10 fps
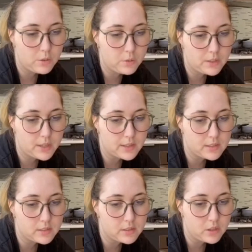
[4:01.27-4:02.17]
Oh,
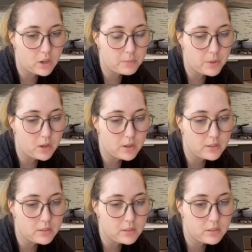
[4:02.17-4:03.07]
yes, long
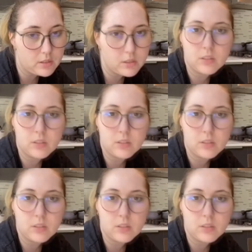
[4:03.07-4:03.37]
fond.